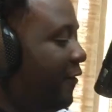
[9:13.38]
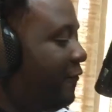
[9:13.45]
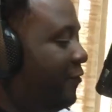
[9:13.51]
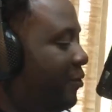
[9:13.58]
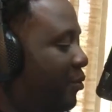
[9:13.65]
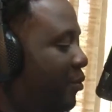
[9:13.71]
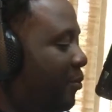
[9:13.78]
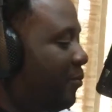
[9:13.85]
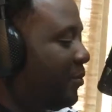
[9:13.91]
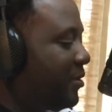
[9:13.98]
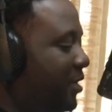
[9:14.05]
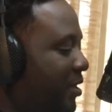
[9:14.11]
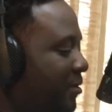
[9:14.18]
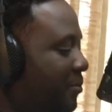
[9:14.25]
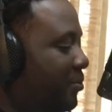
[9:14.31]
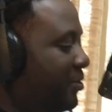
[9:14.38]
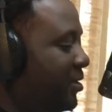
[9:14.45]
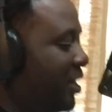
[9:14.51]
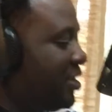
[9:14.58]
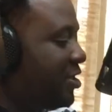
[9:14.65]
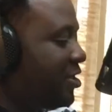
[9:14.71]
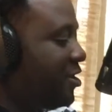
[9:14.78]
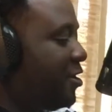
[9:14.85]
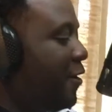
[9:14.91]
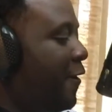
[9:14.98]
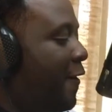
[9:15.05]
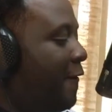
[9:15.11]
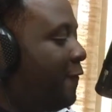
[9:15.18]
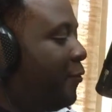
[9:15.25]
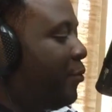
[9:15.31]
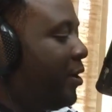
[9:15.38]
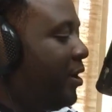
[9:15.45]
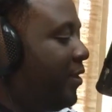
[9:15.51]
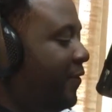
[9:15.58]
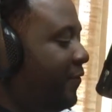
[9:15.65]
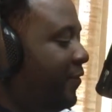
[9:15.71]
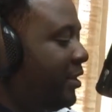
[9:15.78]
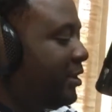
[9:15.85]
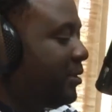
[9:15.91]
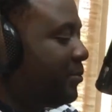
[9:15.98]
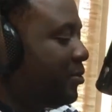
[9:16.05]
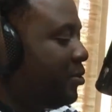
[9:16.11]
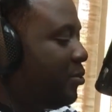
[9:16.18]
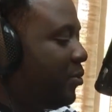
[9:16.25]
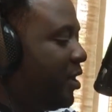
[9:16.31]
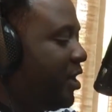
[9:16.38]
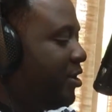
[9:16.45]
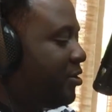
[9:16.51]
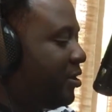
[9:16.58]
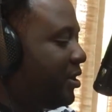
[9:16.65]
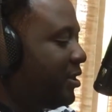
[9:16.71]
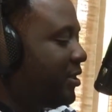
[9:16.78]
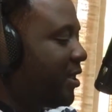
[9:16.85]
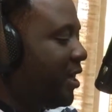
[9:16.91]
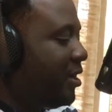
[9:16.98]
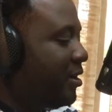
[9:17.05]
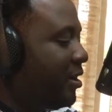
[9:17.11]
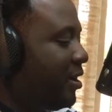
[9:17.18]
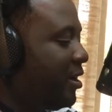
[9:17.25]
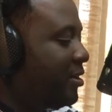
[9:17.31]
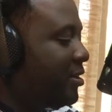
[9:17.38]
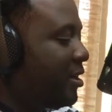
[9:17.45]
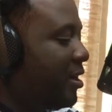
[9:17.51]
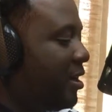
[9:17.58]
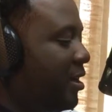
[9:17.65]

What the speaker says: a funeral procession for one of the victims who were injured in Saturday's